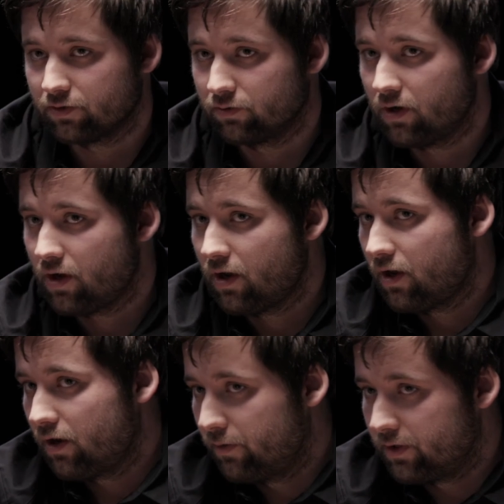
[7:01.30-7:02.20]
So
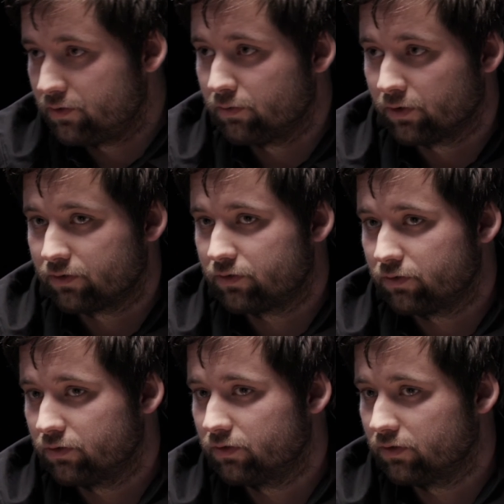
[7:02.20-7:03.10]
when you want
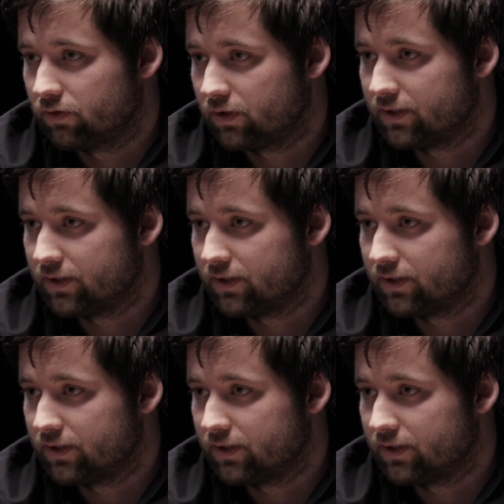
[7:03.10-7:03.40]
to